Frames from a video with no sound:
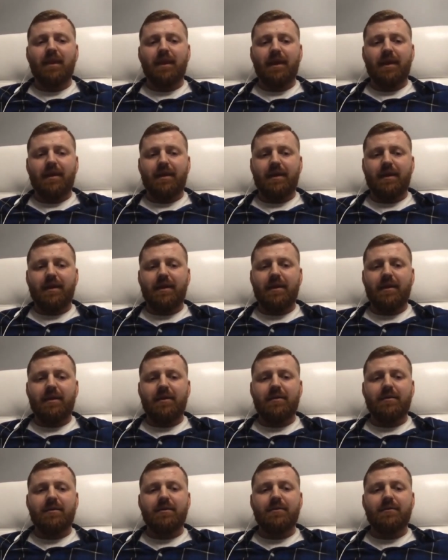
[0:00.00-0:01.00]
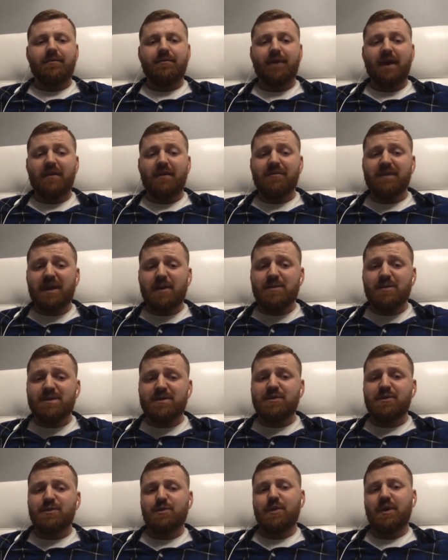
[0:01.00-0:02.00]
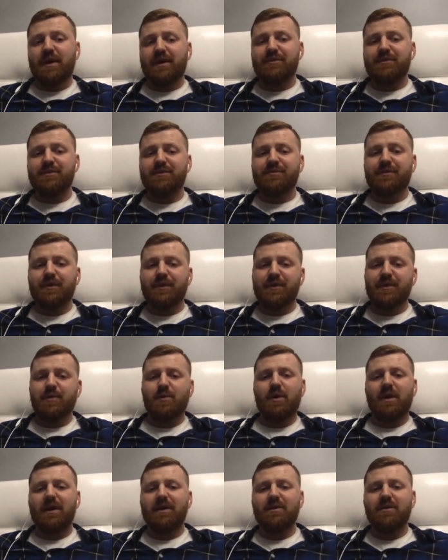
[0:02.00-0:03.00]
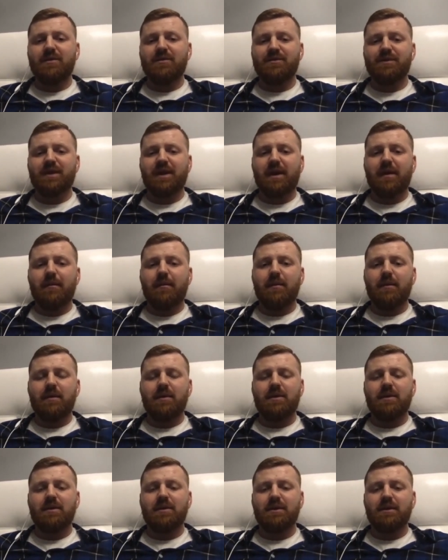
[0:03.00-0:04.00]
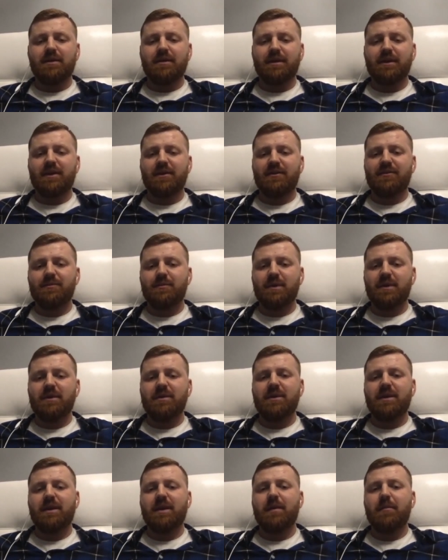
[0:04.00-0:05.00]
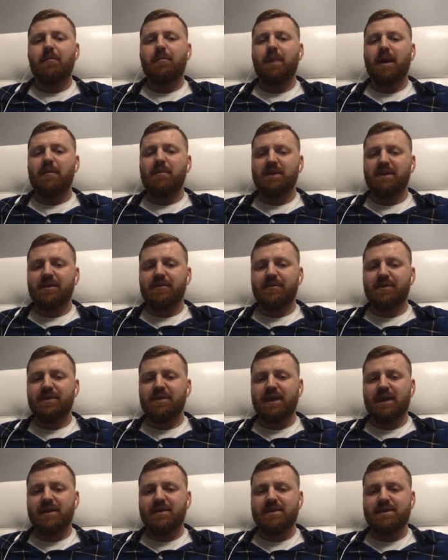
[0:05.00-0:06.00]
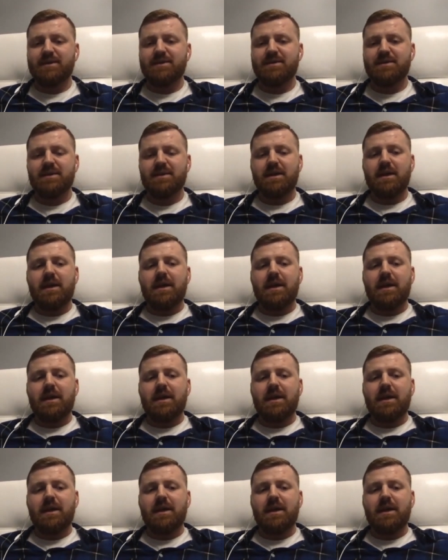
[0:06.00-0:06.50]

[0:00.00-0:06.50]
5,241 of them give me the public read access,